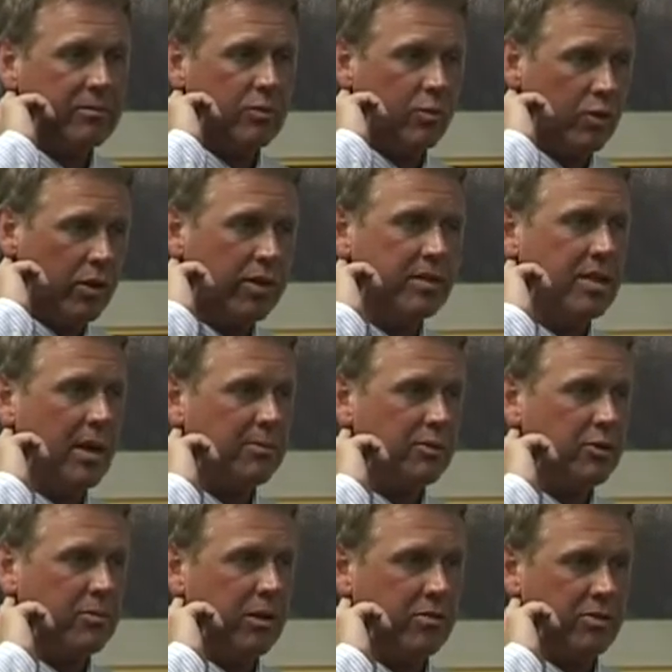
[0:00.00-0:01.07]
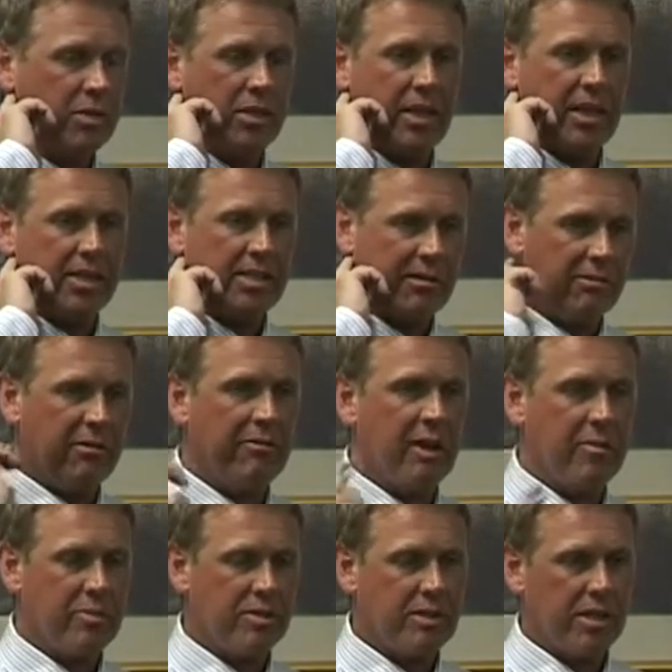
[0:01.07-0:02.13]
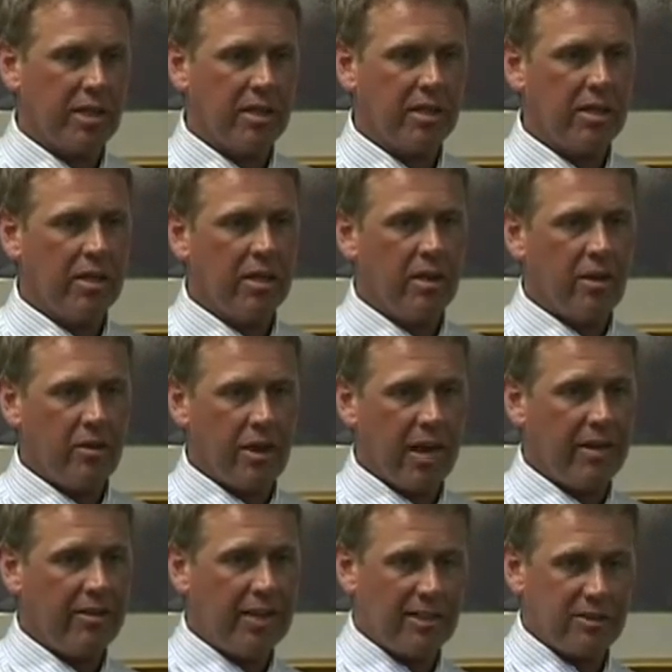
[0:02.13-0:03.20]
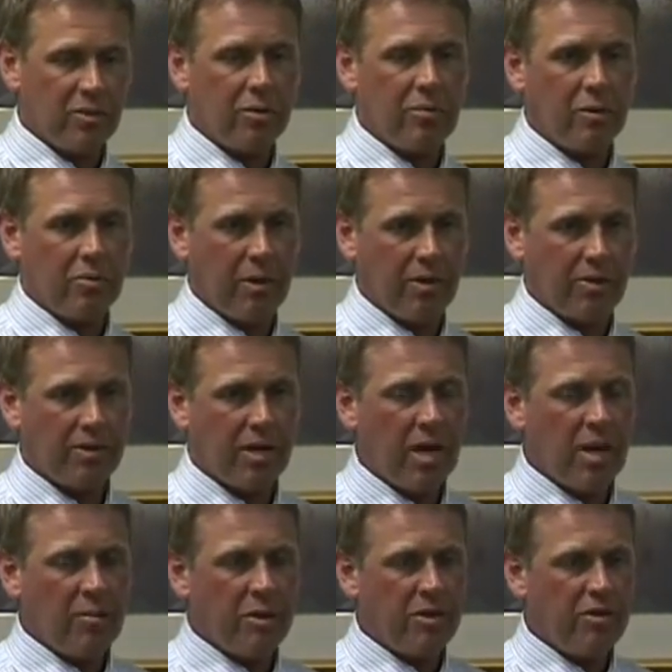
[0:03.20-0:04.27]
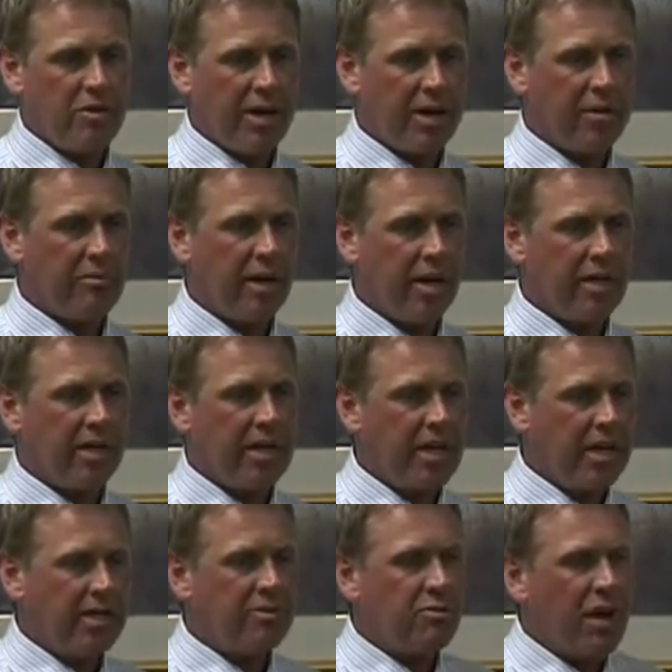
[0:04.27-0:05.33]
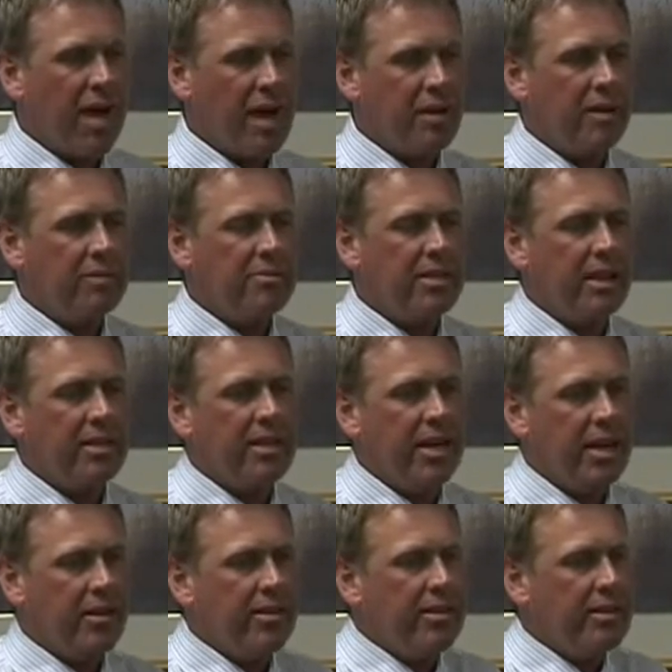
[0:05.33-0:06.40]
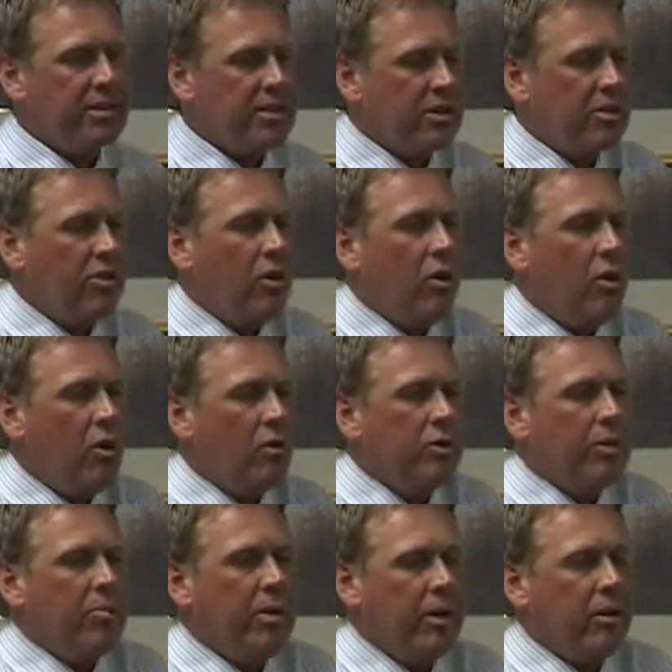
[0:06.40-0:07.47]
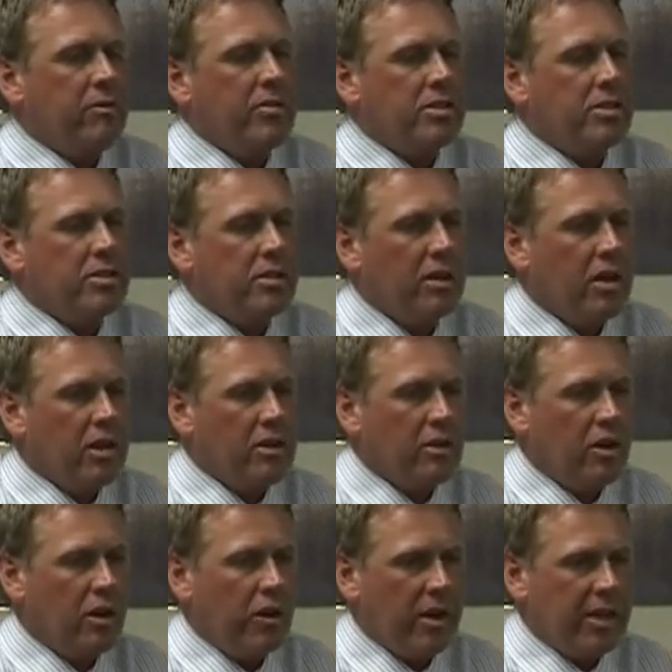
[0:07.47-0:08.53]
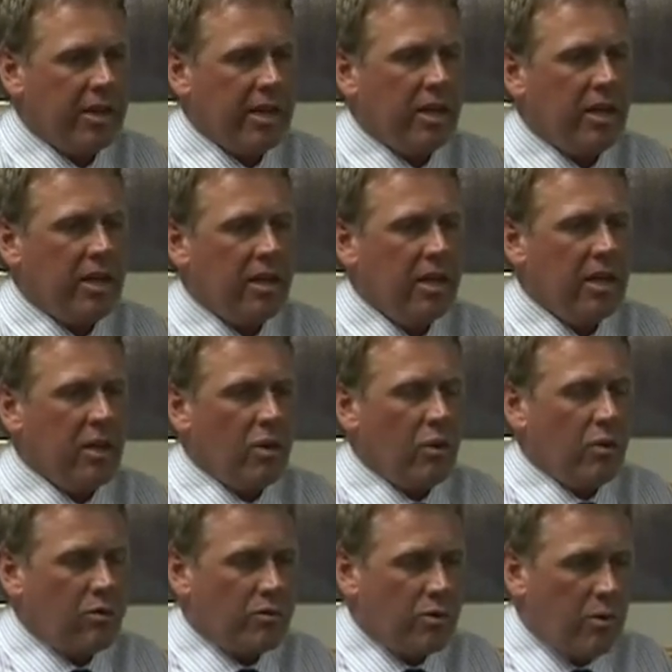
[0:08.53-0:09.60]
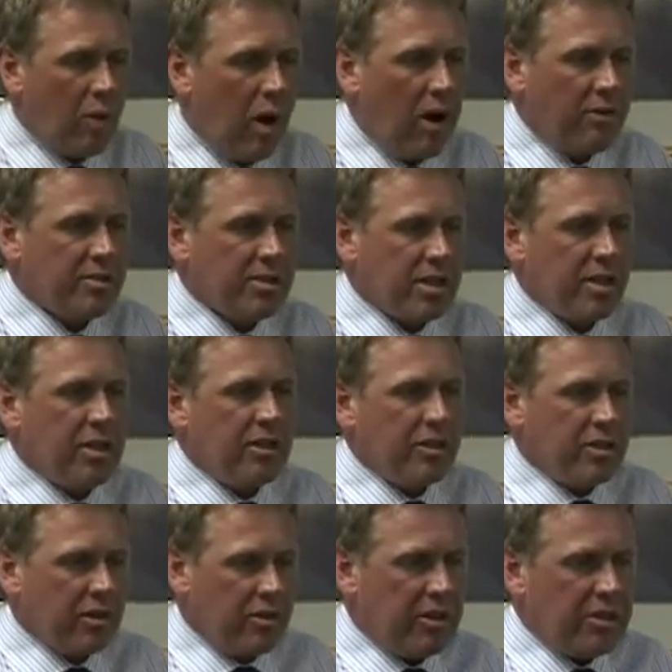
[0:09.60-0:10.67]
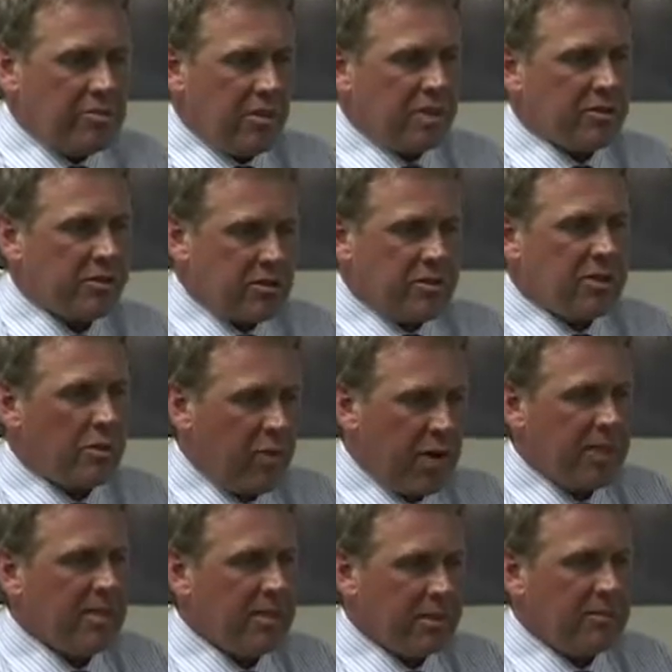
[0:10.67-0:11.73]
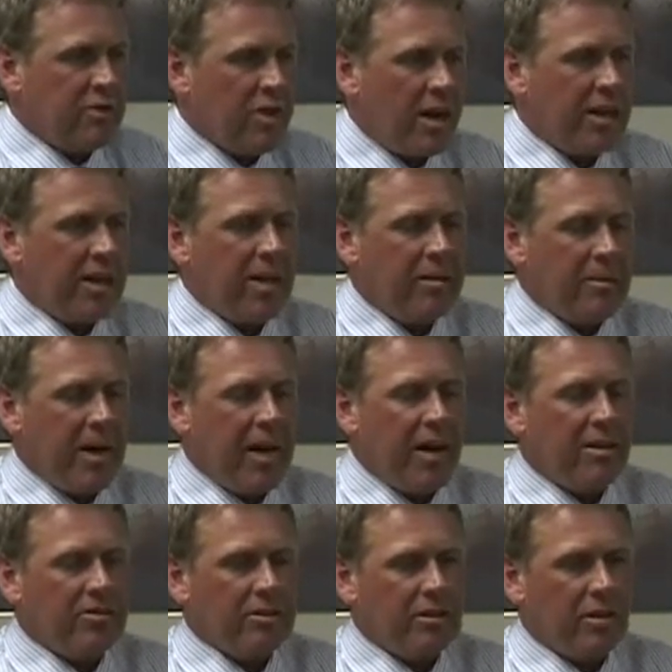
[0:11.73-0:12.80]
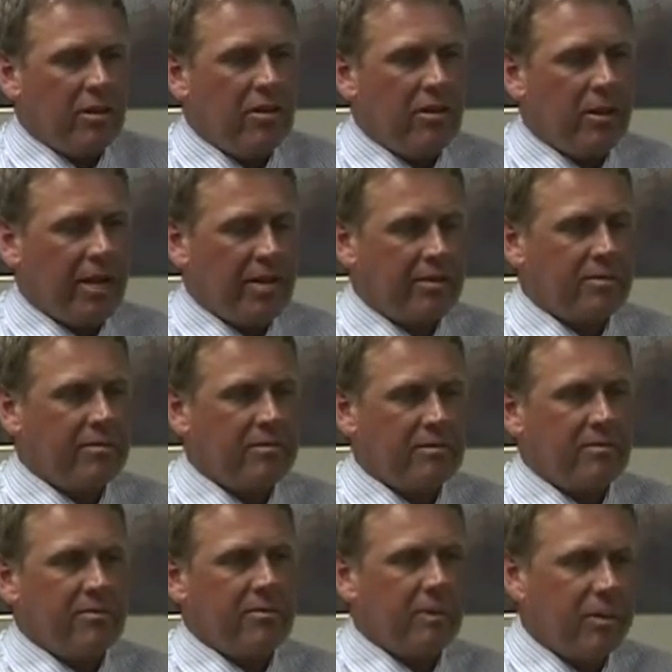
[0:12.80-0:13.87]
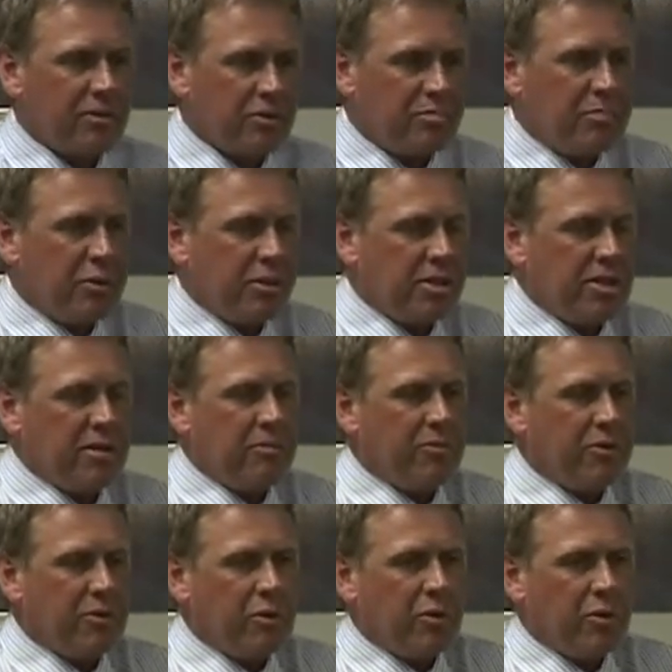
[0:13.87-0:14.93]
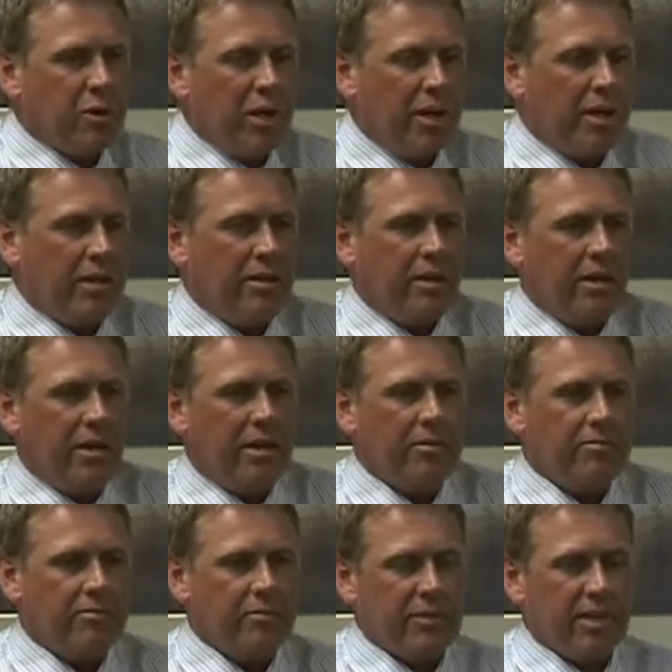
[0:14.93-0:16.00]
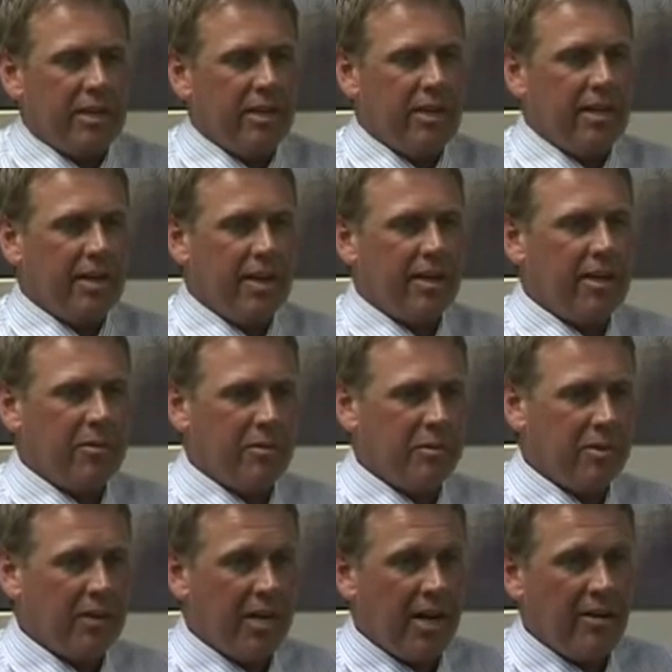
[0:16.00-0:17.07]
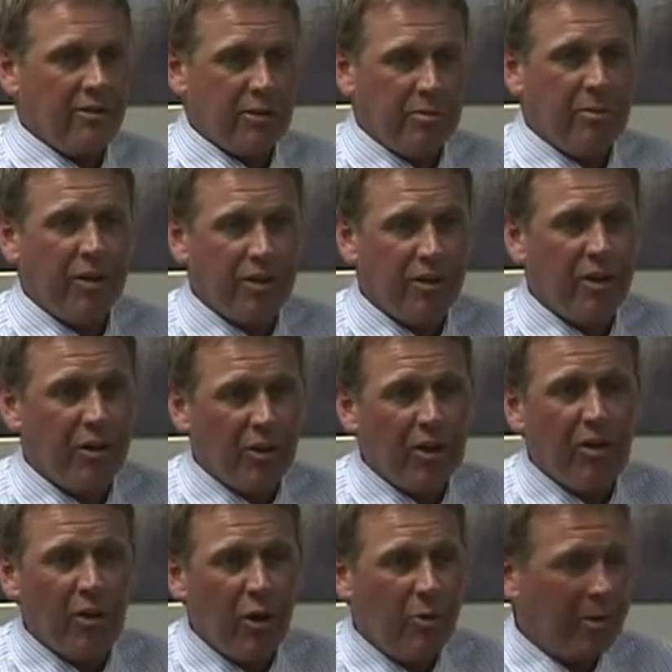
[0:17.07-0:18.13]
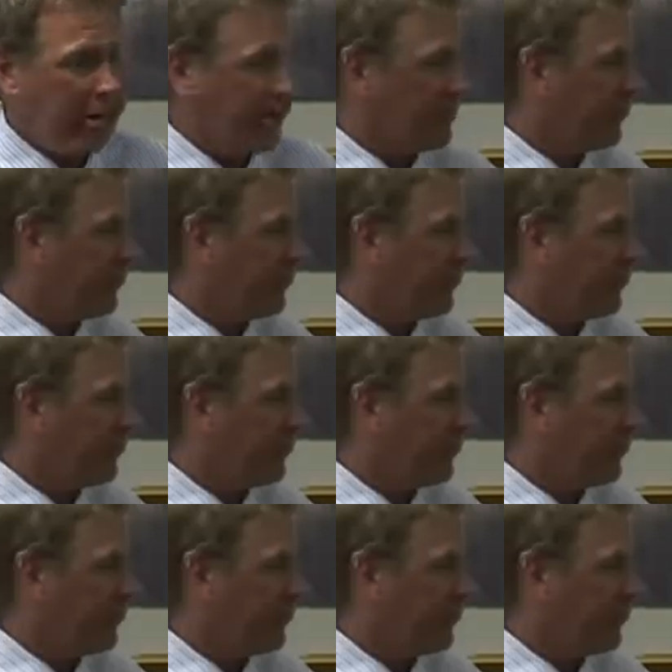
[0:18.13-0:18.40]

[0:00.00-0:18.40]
One of the top 2 bones in the neck, 75%. Okay, that's normal births. But you think about it, the kid's riding upside down in this little hole in the pelvis, and then all of a sudden, these muscles are squeezing him, trying to get him out, like pushing him through I can't come up with an analogy, but, a little opening.